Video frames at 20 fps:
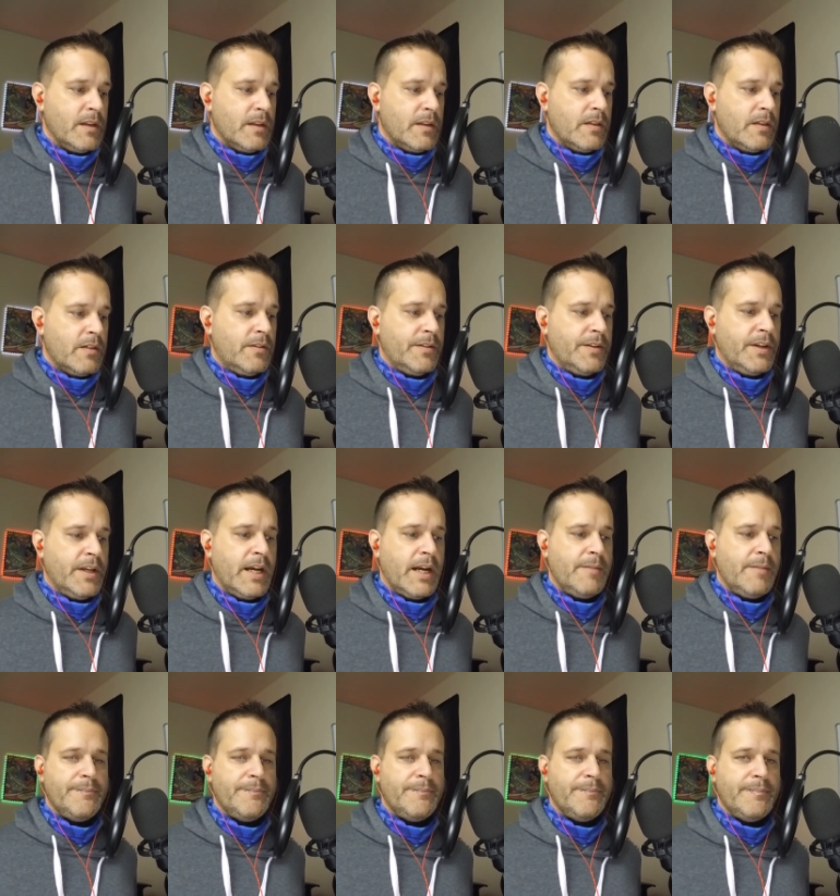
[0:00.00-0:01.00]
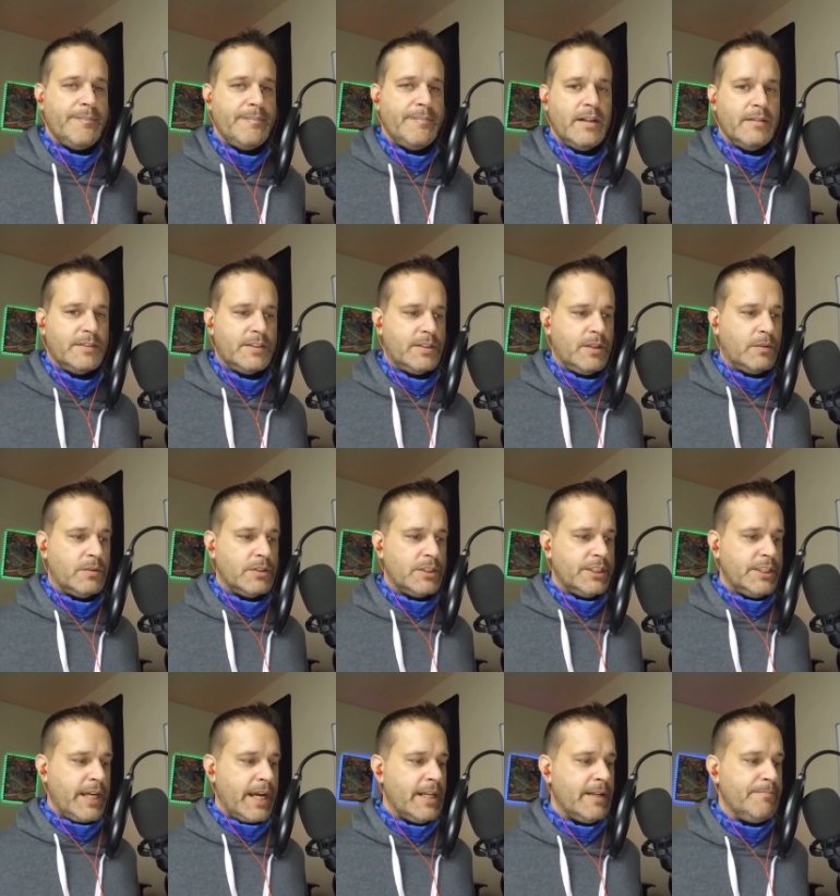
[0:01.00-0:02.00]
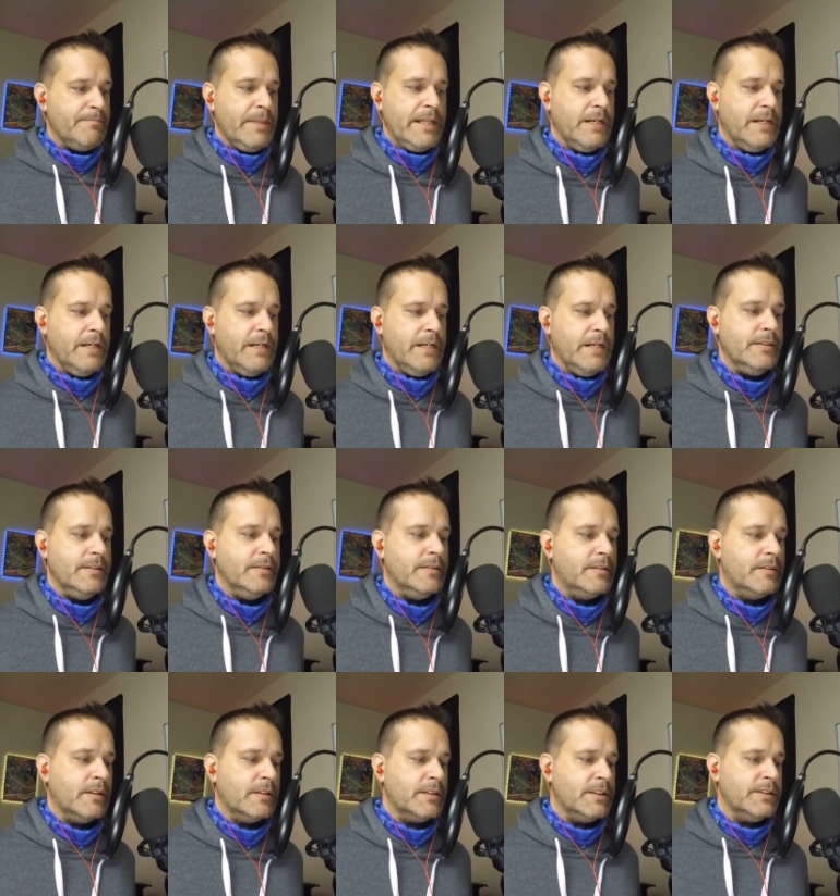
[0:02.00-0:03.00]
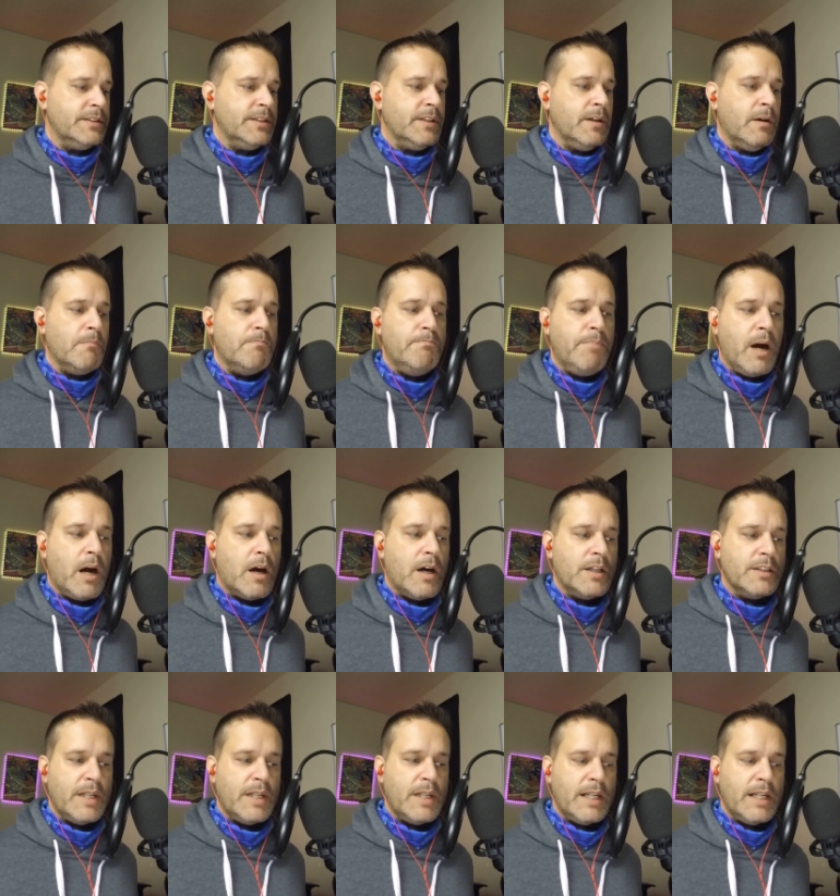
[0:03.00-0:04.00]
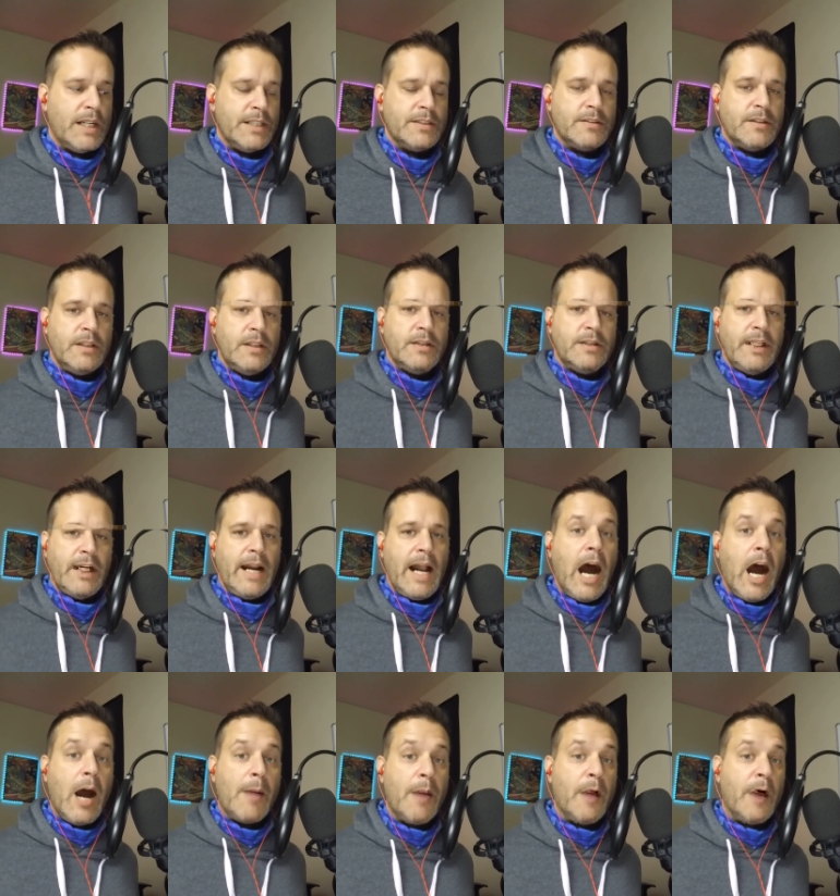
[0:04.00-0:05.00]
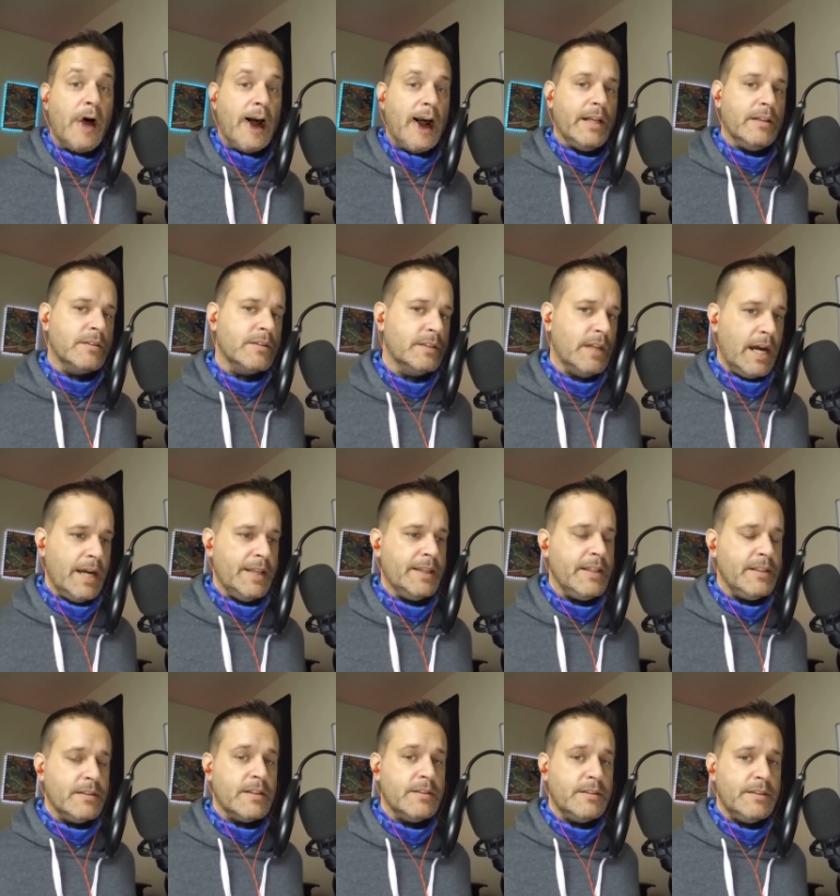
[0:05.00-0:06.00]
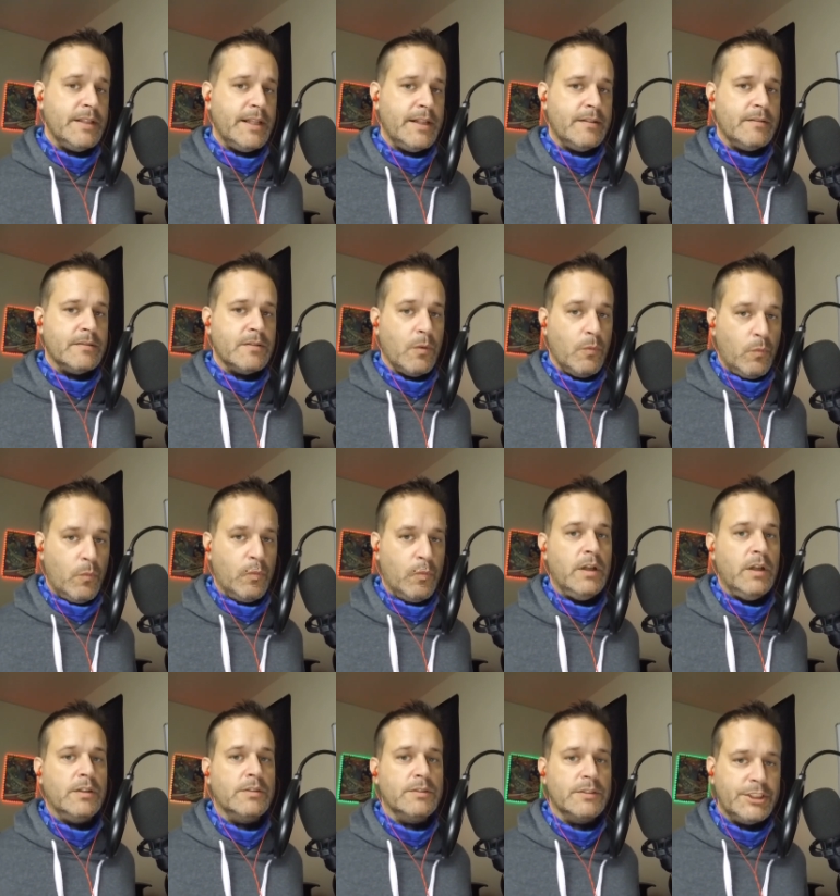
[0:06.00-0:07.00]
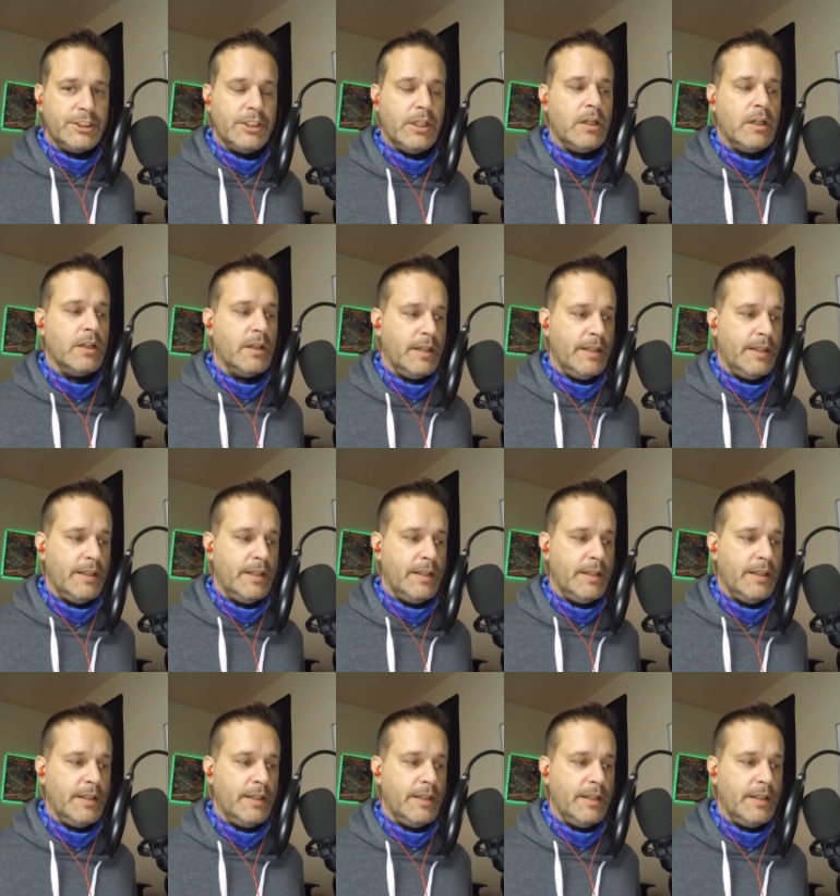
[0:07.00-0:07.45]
You know, you got a myriad of associated businesses such as, you know, bars and restaurants that operate inside these casinos will shut